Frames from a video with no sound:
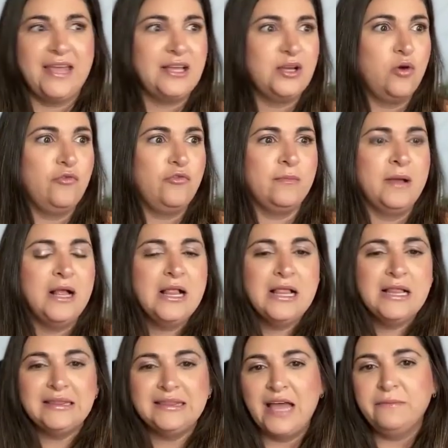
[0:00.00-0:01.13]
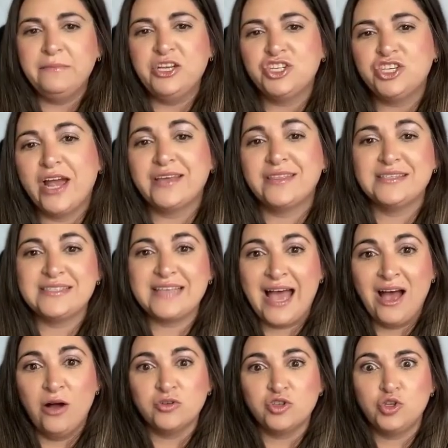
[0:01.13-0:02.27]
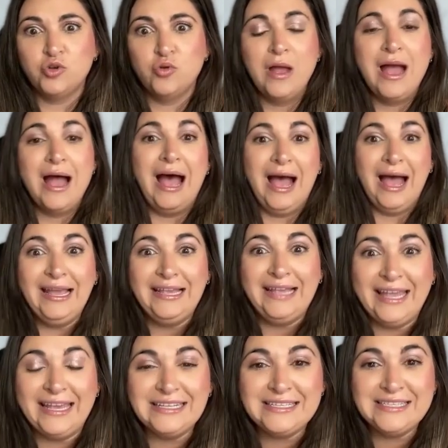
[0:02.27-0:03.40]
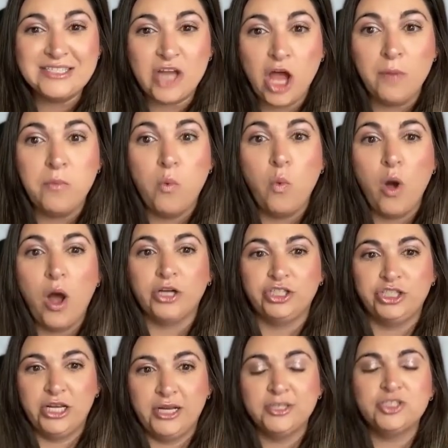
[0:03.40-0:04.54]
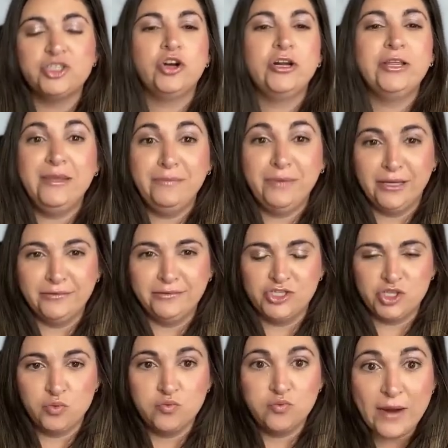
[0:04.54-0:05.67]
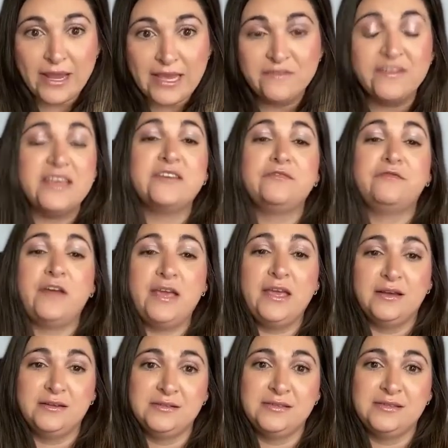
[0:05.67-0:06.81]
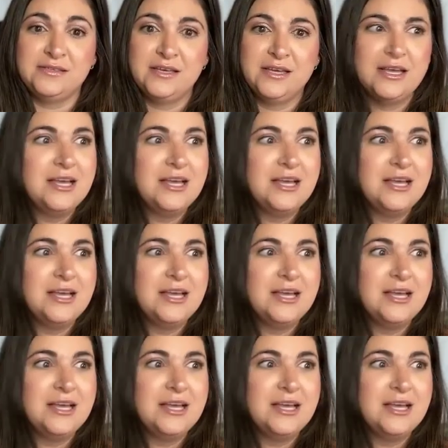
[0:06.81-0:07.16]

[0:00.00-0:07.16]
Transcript: They go from, let me check this out, to, I can't stop watching, turning them into raving fans.